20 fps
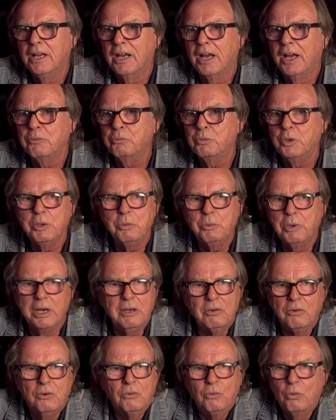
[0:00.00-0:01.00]
And we
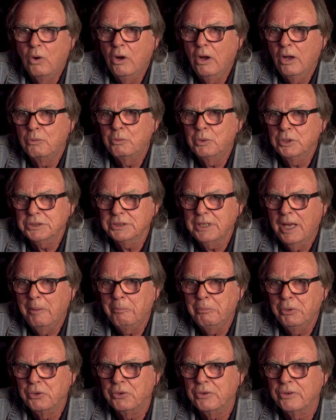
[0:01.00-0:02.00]
went, why? What's
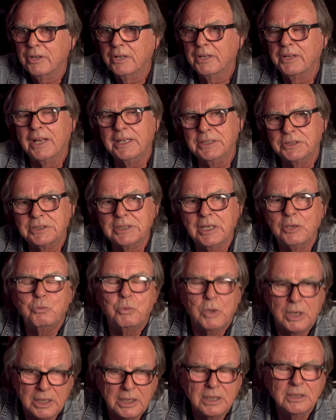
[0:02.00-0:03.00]
happened? And they said,
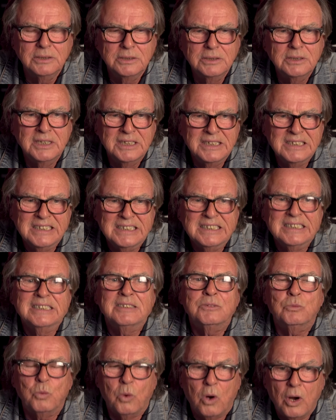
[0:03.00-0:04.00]
well,
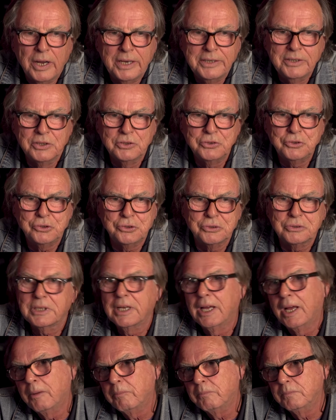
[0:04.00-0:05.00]
why don't you
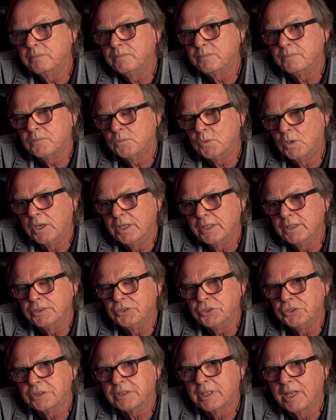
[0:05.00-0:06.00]
come
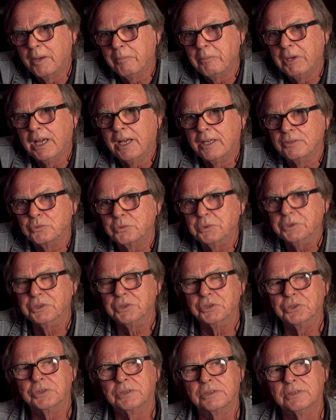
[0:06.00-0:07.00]
out with
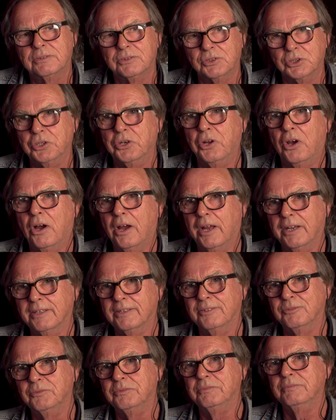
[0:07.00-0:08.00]
us tonight,
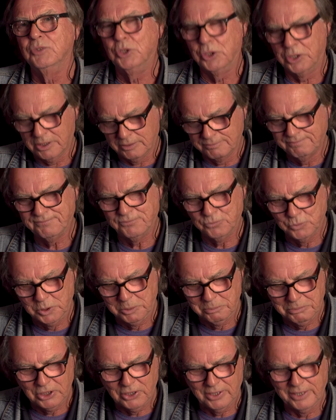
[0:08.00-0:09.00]
and
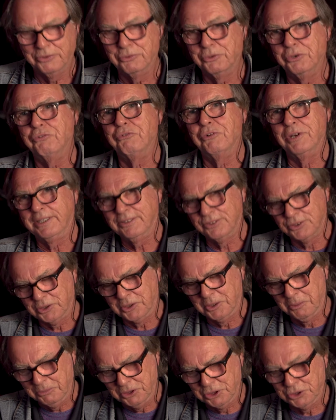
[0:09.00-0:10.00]
we'll buy you a drink to
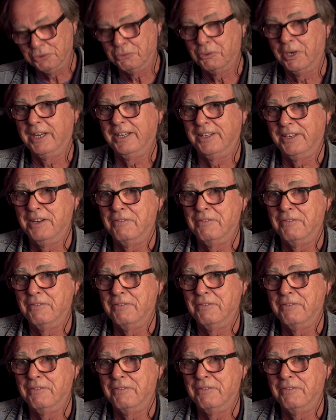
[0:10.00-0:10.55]
commiserate and